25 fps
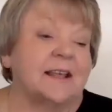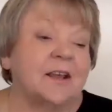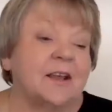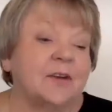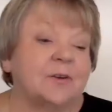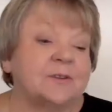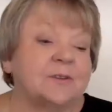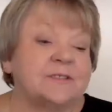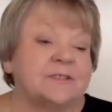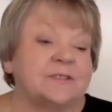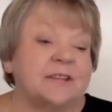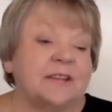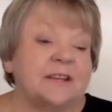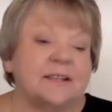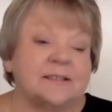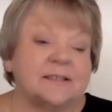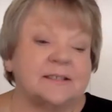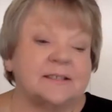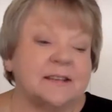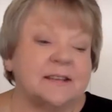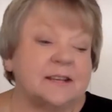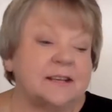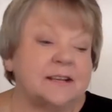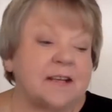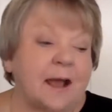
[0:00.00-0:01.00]
Christina is
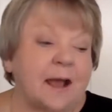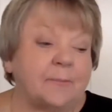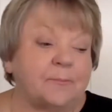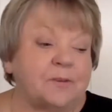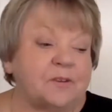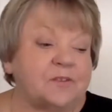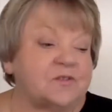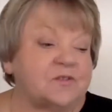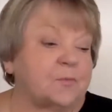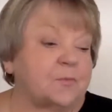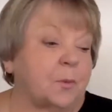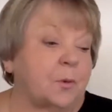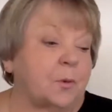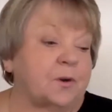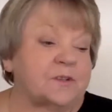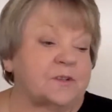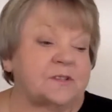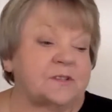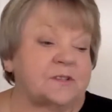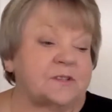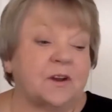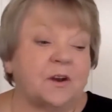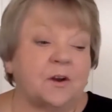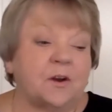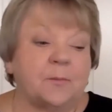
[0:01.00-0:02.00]
an adaptive
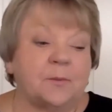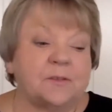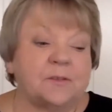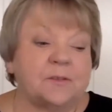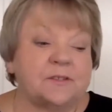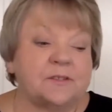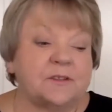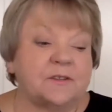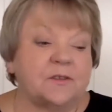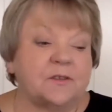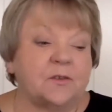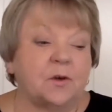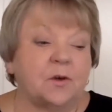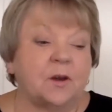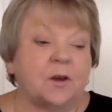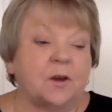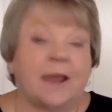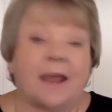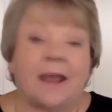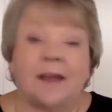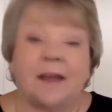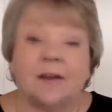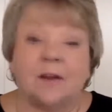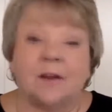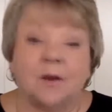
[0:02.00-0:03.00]
sports therapist at the
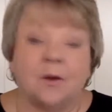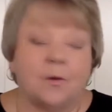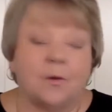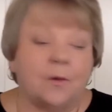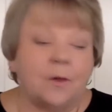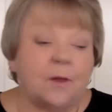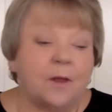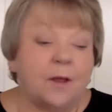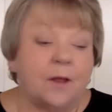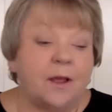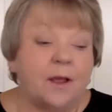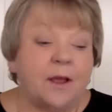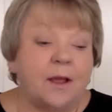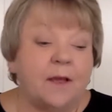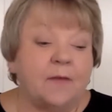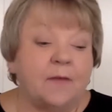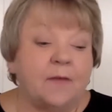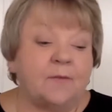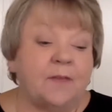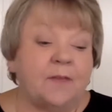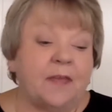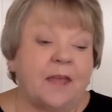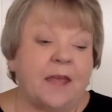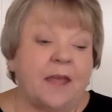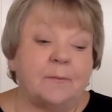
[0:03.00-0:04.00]
Orlando
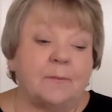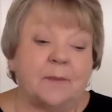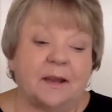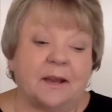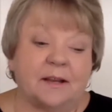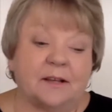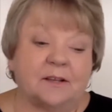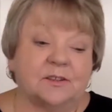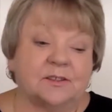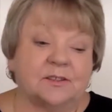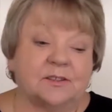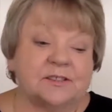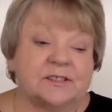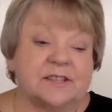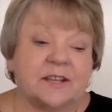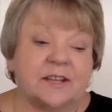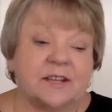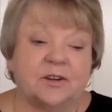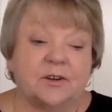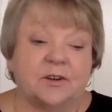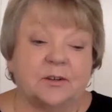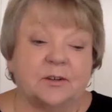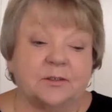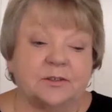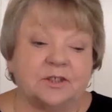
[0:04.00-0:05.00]
VA Medical
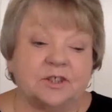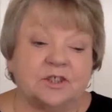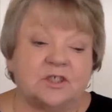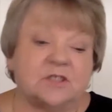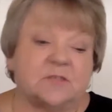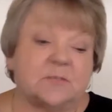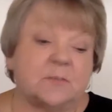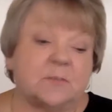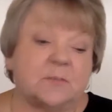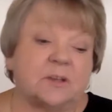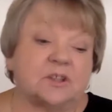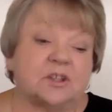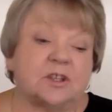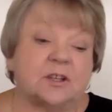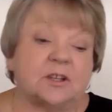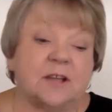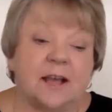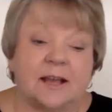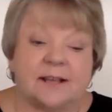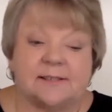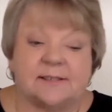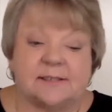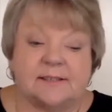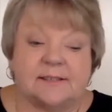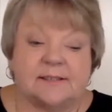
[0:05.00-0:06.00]
Center. She
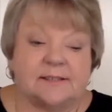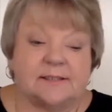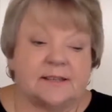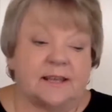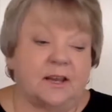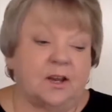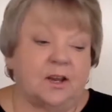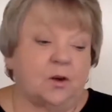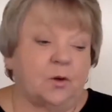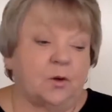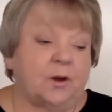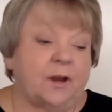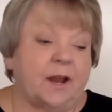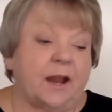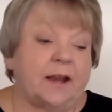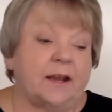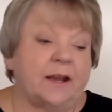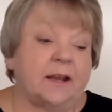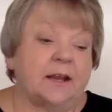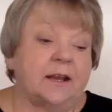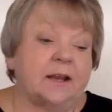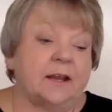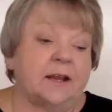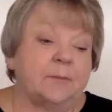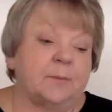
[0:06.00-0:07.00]
specializes in
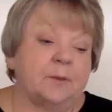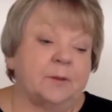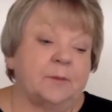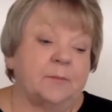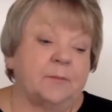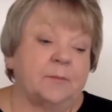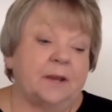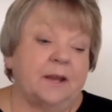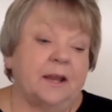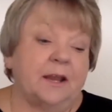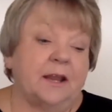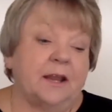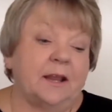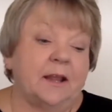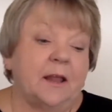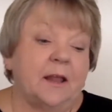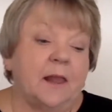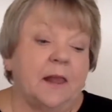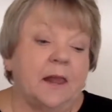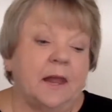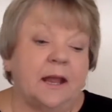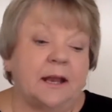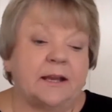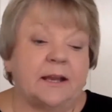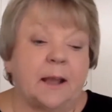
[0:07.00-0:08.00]
creating and implementing
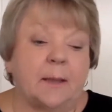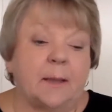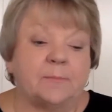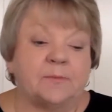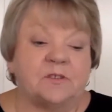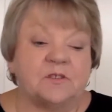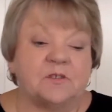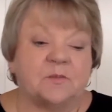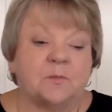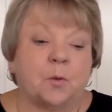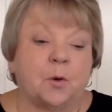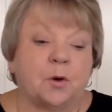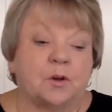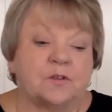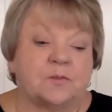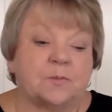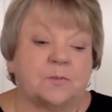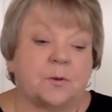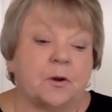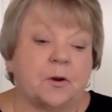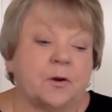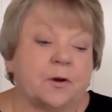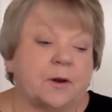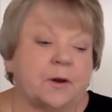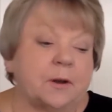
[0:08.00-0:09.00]
adaptive sports
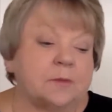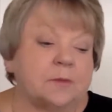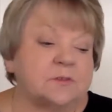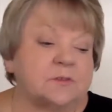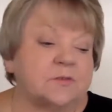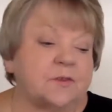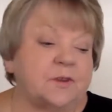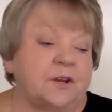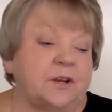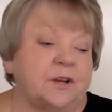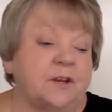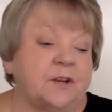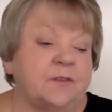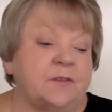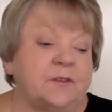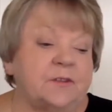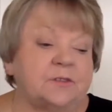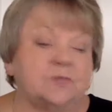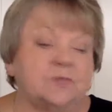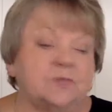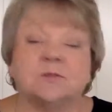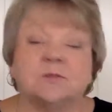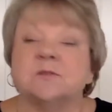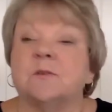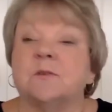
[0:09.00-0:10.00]
programs for
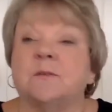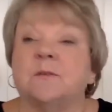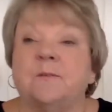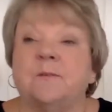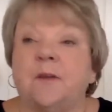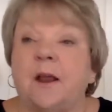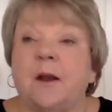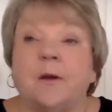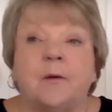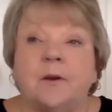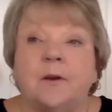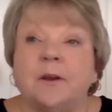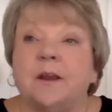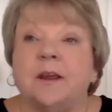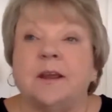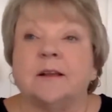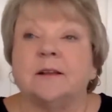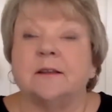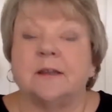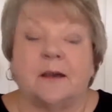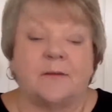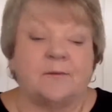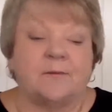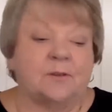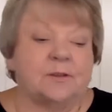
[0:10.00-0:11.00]
individuals with varying
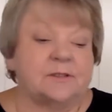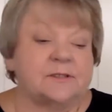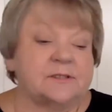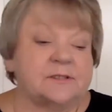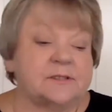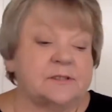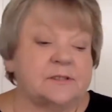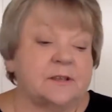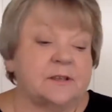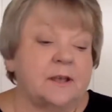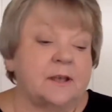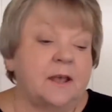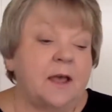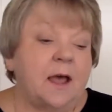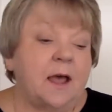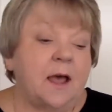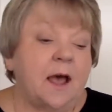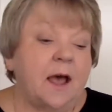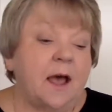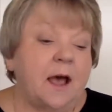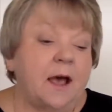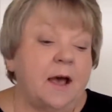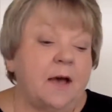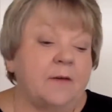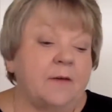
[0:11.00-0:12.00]
levels
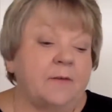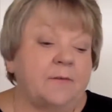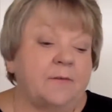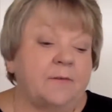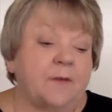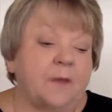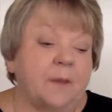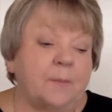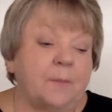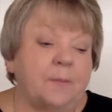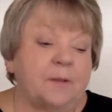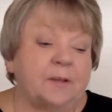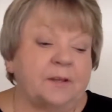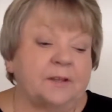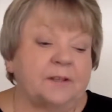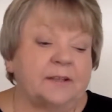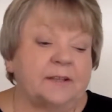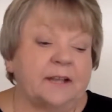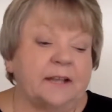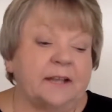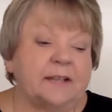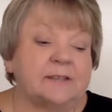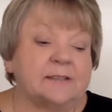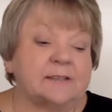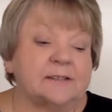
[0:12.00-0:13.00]
of
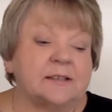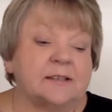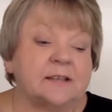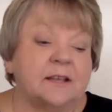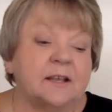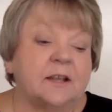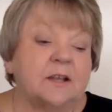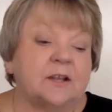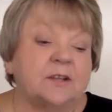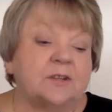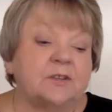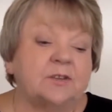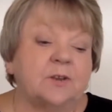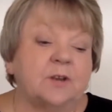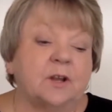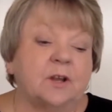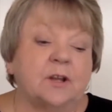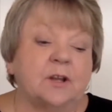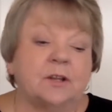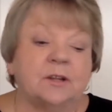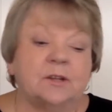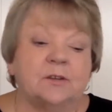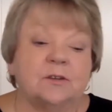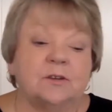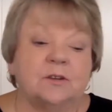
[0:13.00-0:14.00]
abilities, to
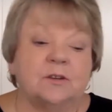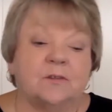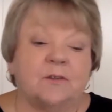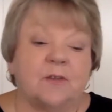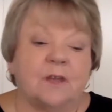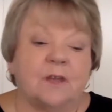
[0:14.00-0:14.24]
include